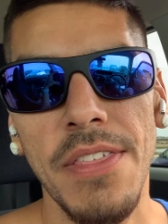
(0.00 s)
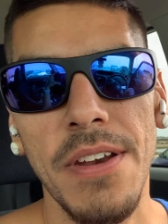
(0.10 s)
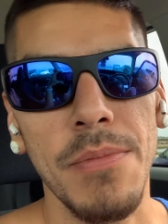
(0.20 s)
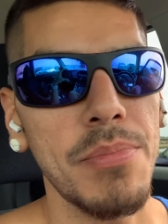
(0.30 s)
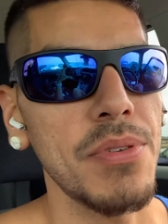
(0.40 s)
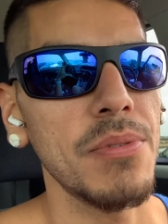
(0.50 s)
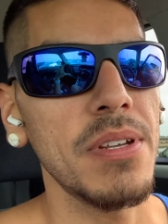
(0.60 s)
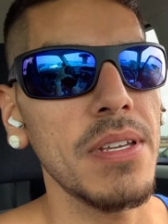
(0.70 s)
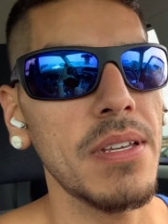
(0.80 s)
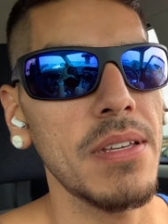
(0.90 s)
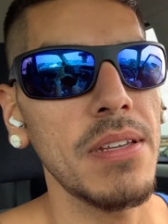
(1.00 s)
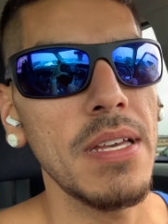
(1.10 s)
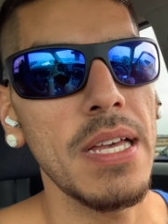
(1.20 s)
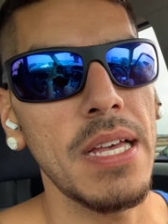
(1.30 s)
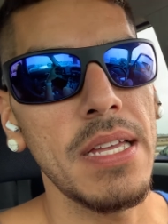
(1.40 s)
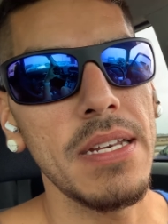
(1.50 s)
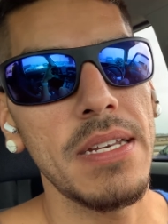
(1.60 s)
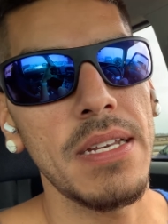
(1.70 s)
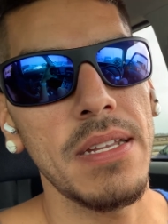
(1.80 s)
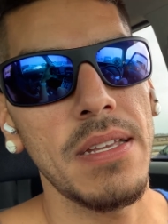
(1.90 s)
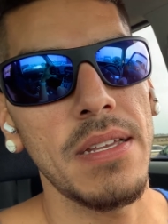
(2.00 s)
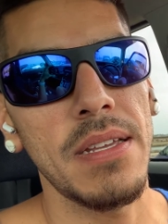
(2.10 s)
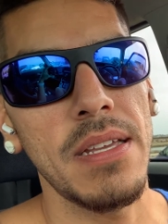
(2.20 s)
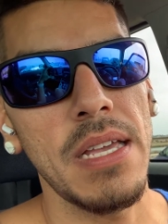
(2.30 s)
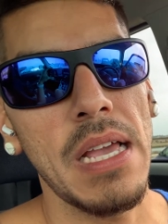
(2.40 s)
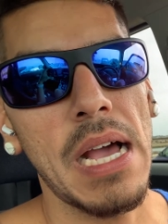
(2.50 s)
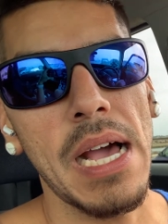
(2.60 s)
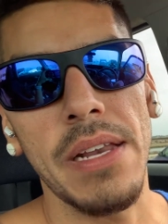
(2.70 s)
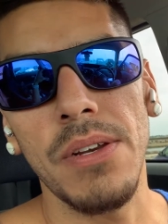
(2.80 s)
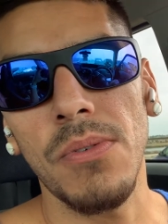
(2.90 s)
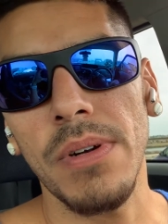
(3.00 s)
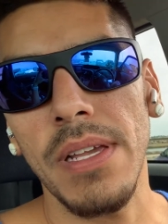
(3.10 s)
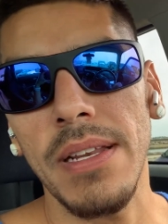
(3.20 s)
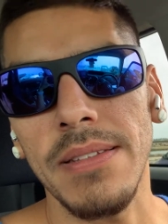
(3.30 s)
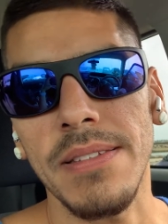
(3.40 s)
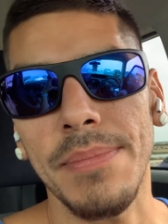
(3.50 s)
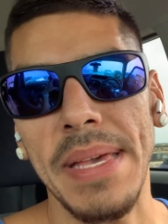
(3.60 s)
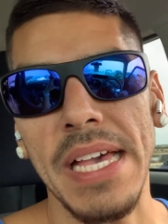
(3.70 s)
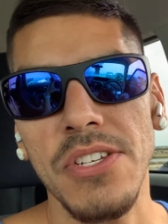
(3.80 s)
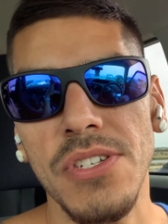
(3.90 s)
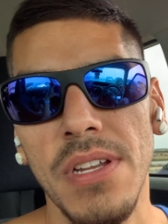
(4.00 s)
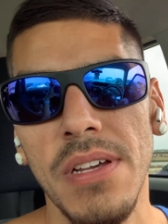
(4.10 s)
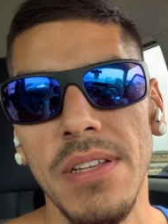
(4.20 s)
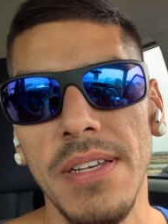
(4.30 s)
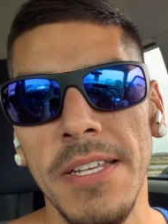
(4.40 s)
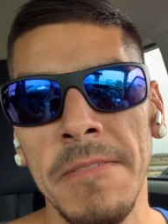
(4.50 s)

therapeutic and I know we're getting smashed on,